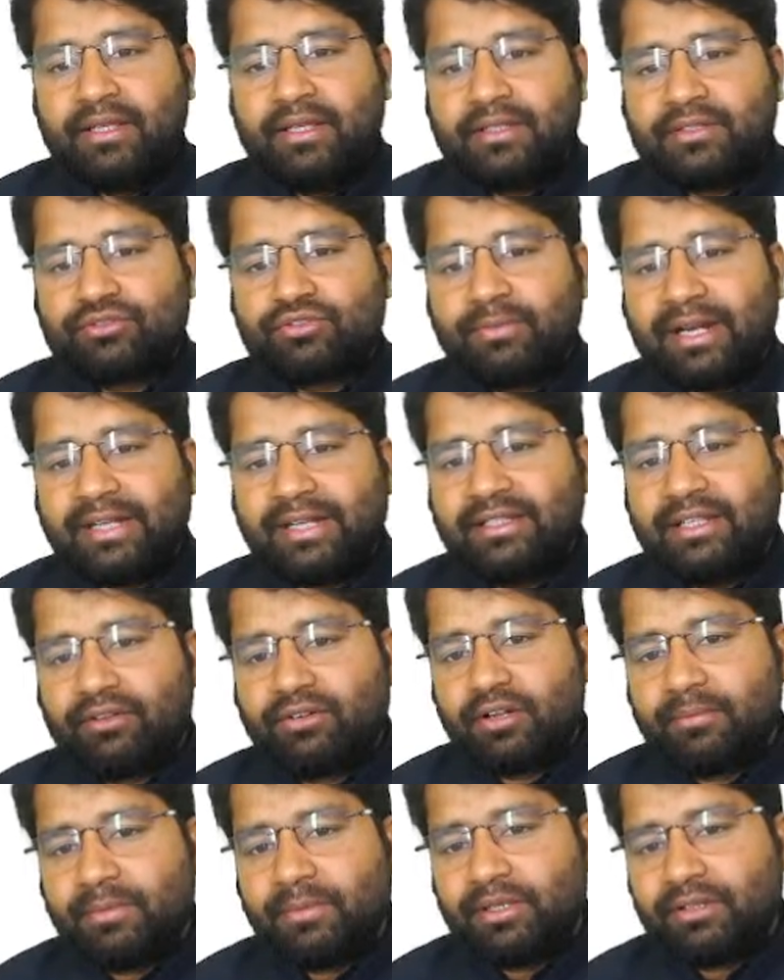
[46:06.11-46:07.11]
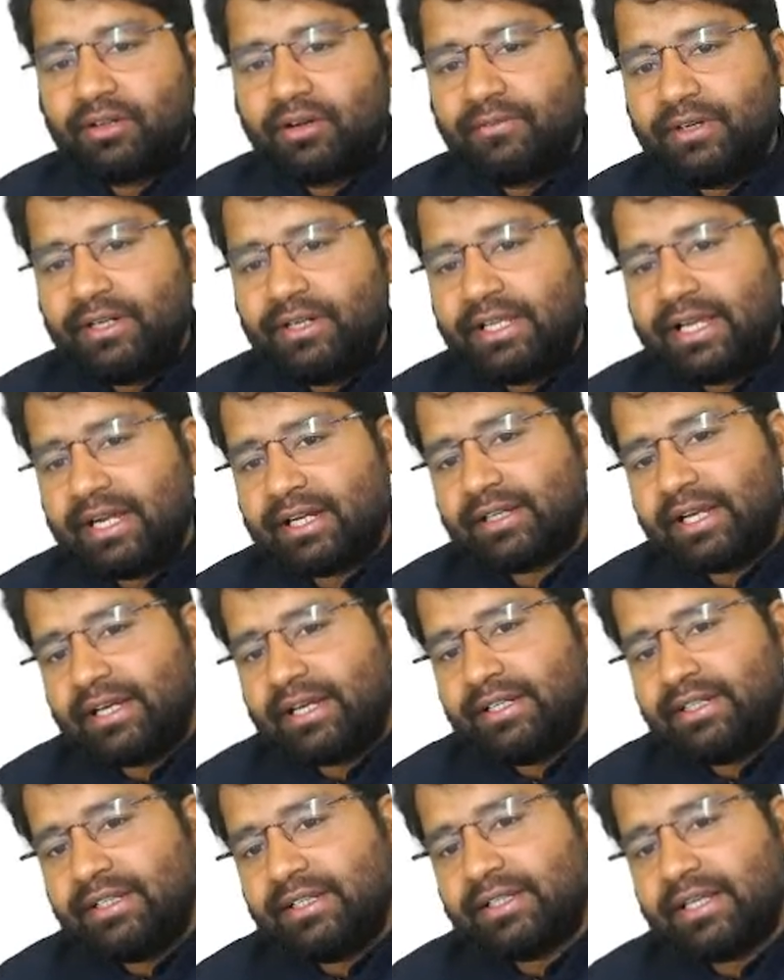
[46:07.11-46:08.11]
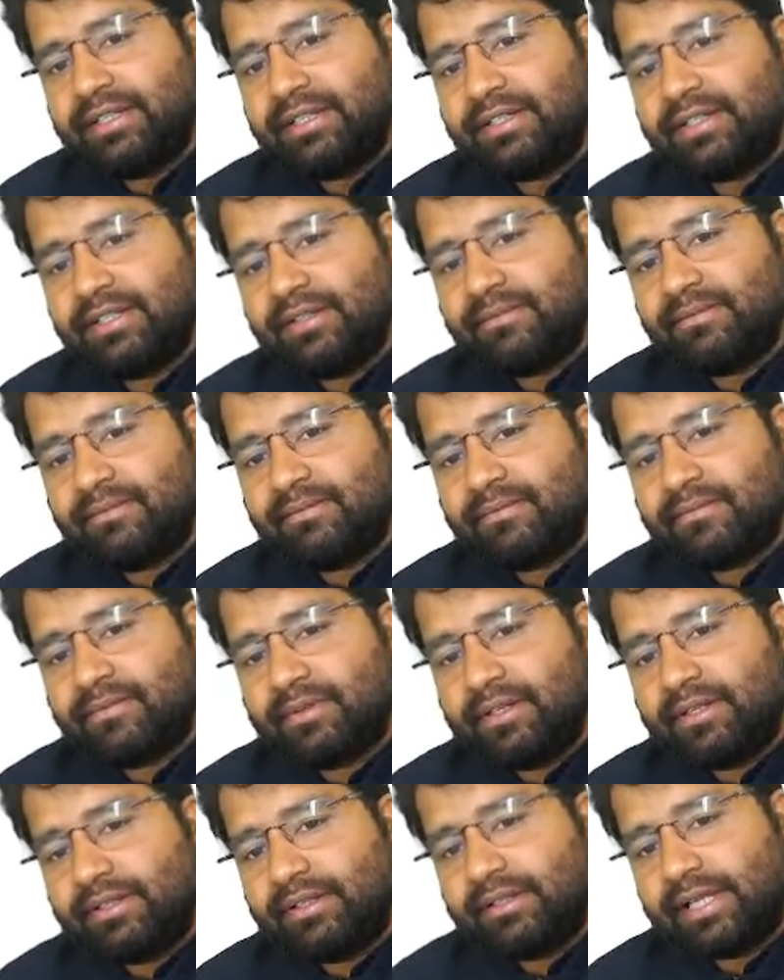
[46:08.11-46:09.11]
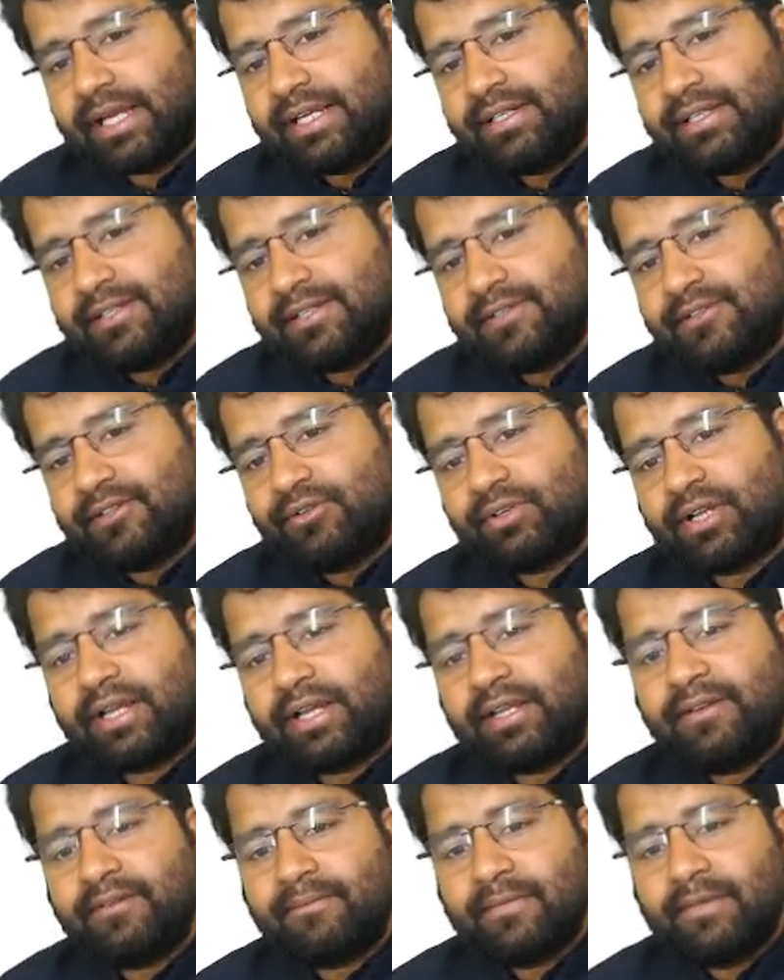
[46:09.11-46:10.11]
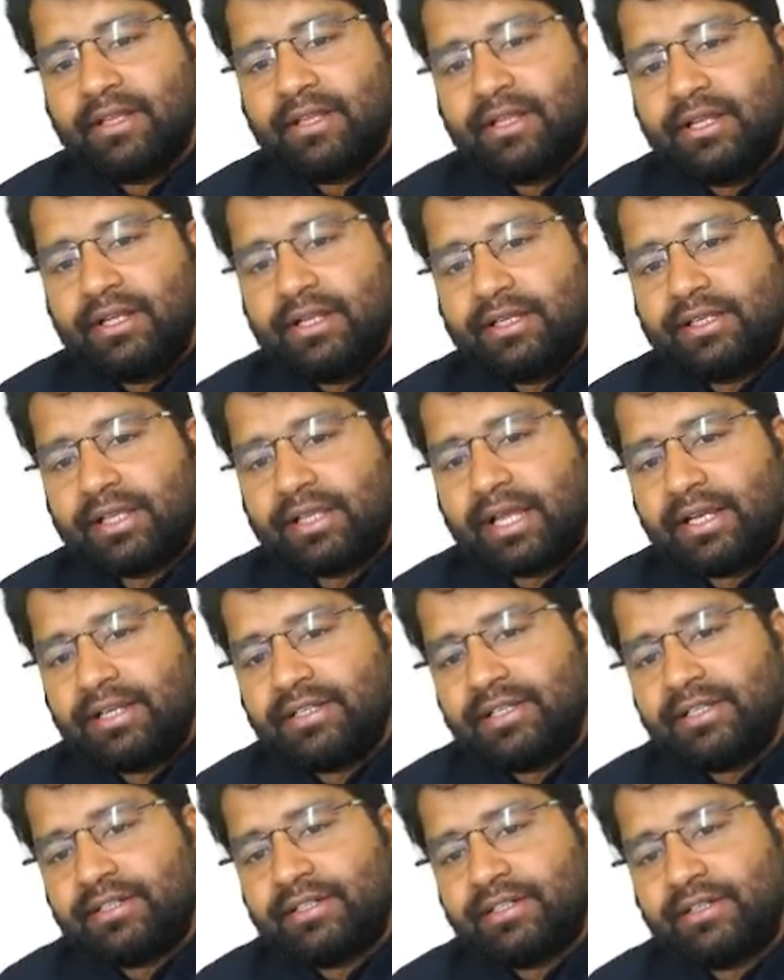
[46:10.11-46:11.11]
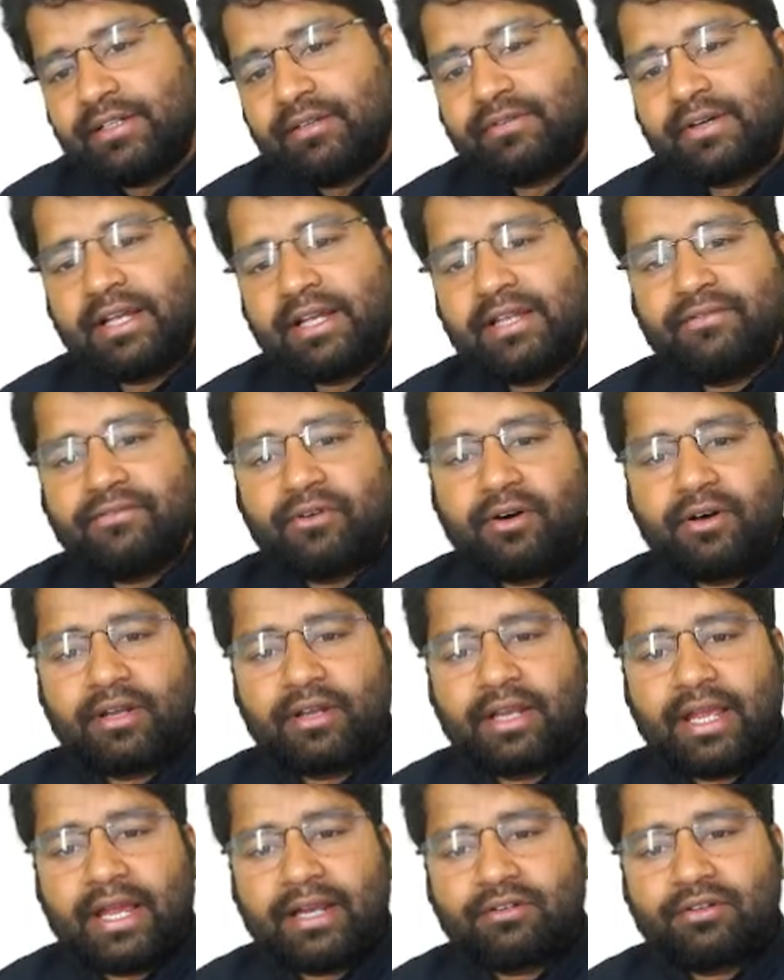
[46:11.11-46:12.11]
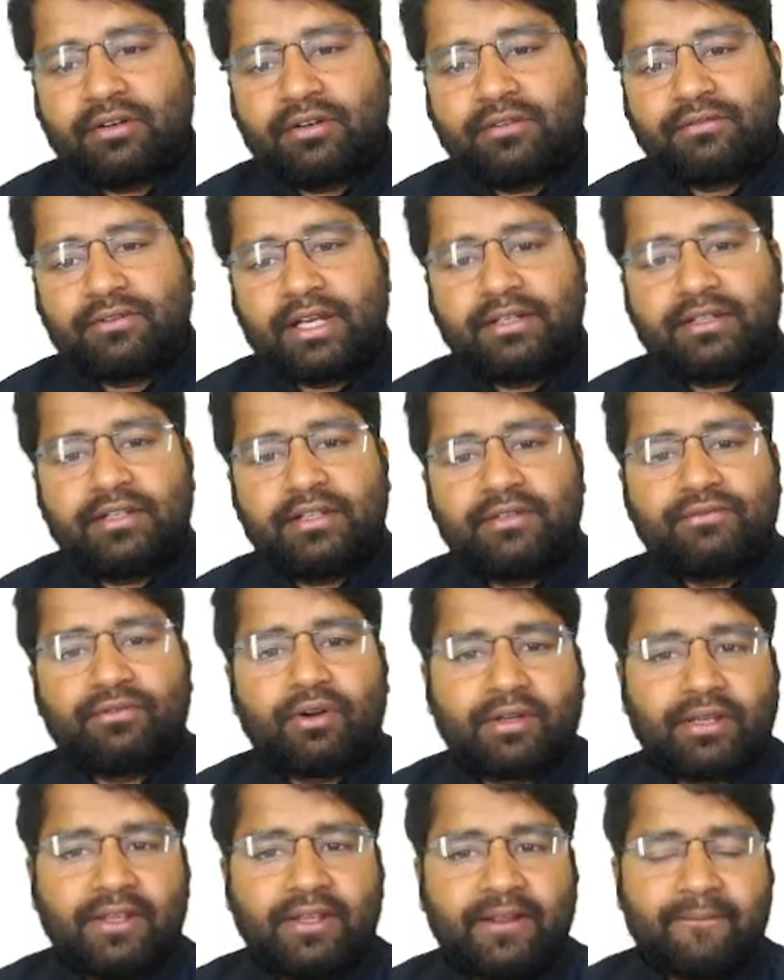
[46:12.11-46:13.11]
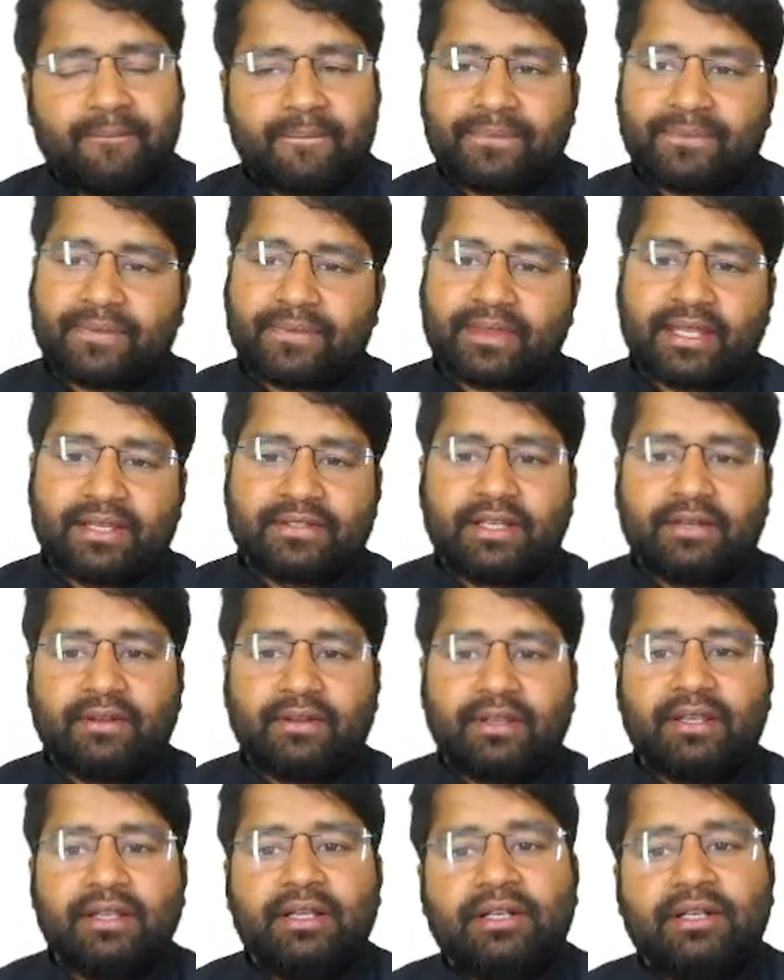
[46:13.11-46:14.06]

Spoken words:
So by the Government of India Act 1919, 1909, 1935 or Act of 1947.